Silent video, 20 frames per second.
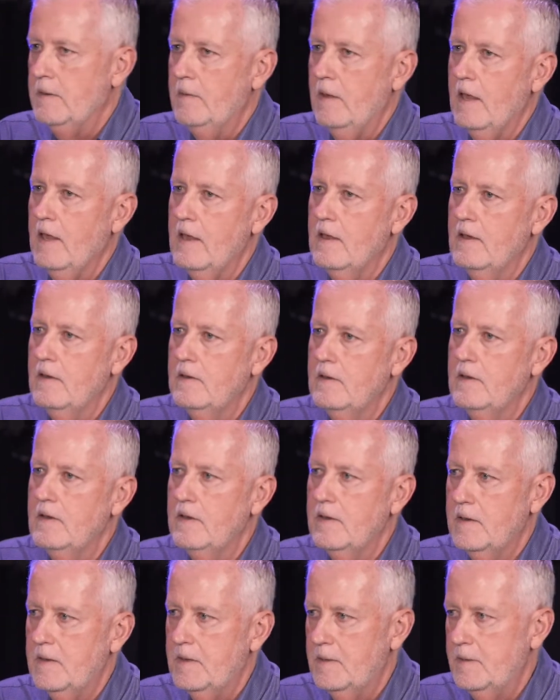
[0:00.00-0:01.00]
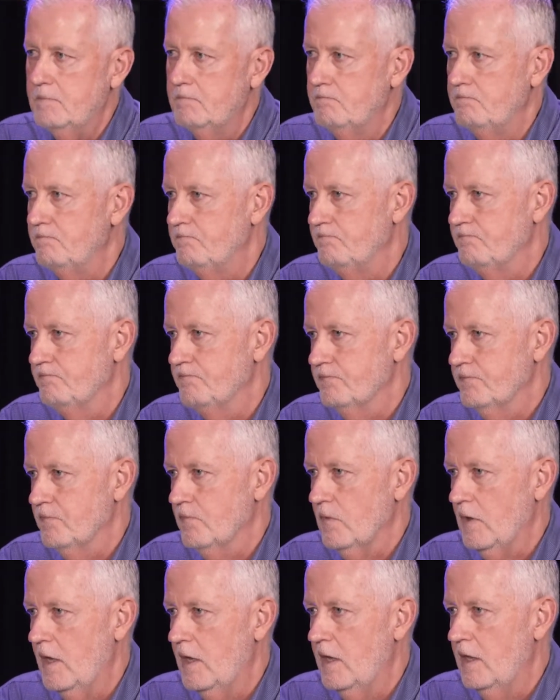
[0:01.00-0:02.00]
And
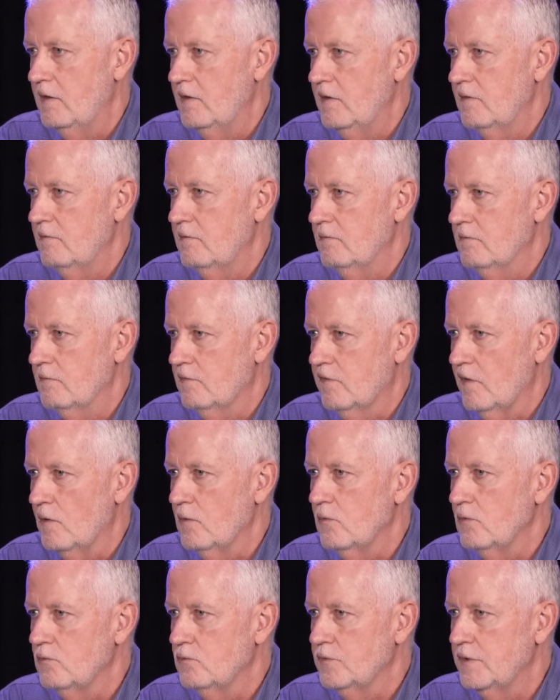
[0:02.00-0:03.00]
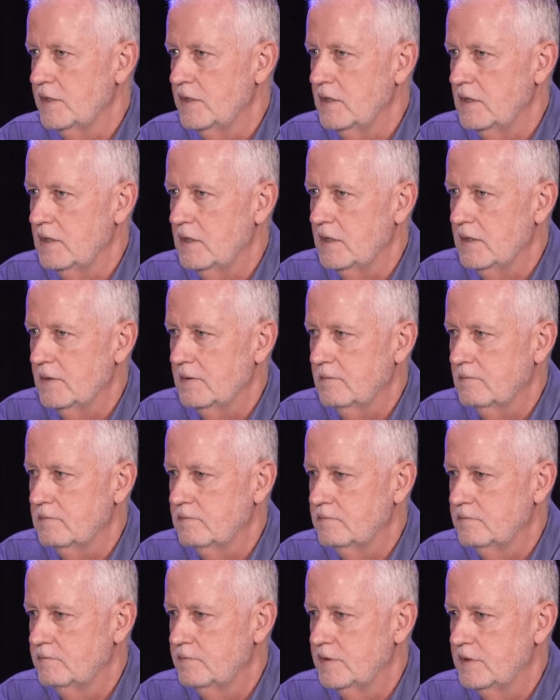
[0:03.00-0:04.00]
then so the
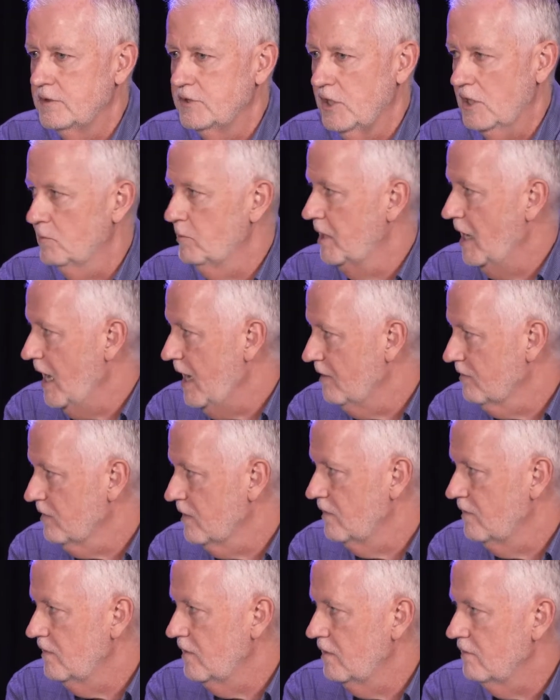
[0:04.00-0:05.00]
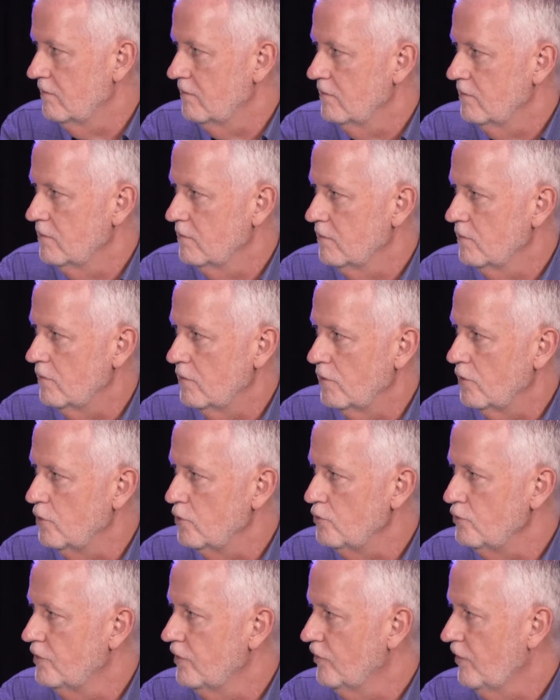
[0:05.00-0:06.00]
gentleman asked, he said,
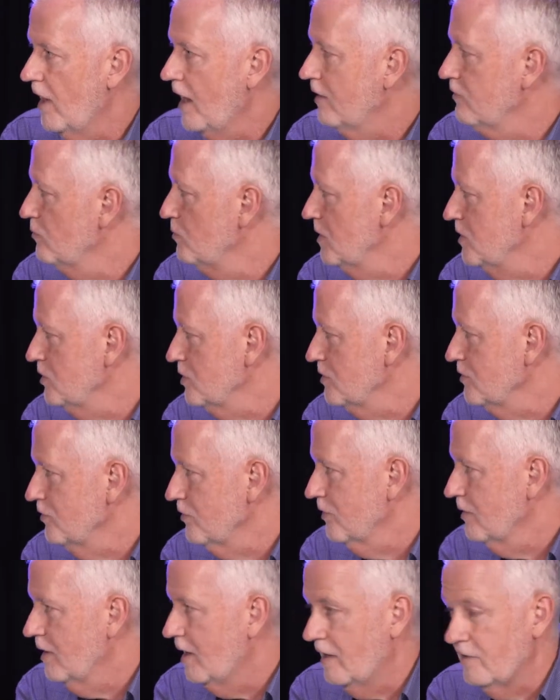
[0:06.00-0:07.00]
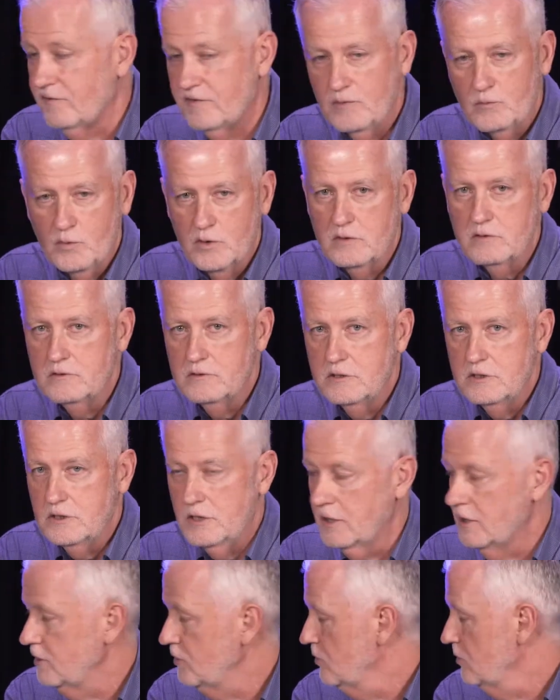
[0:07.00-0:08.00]
who decides missions? I said, well,
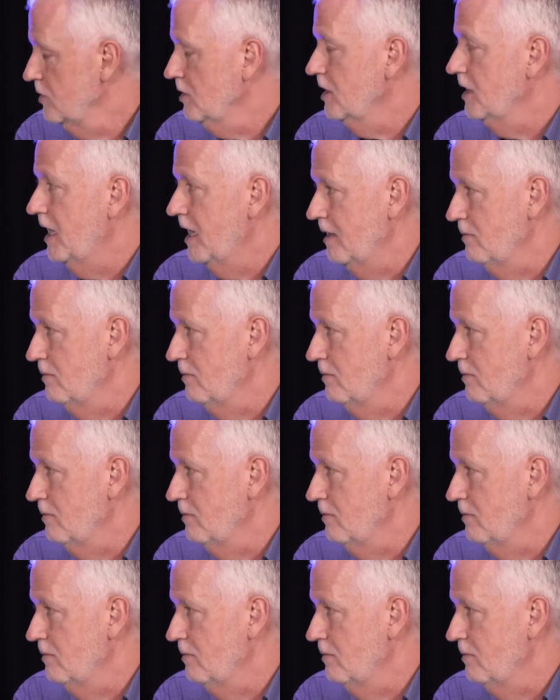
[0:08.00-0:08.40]
you're looking at